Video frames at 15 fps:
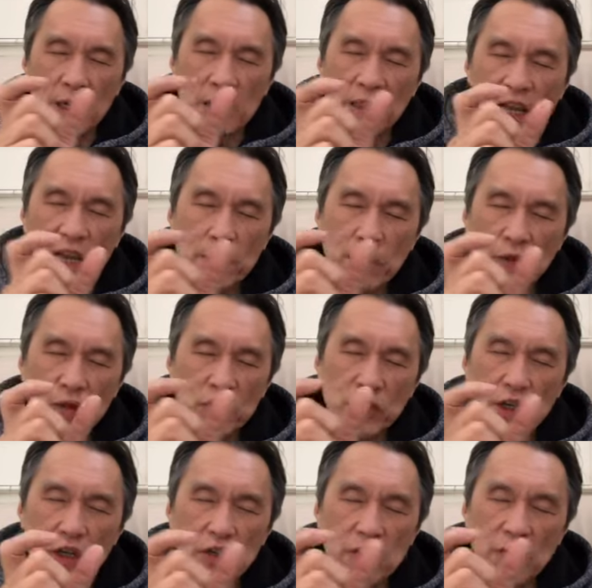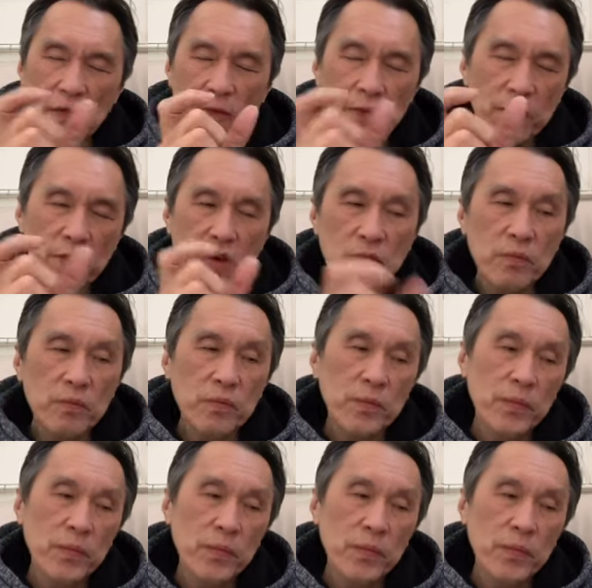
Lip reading: demonstration film,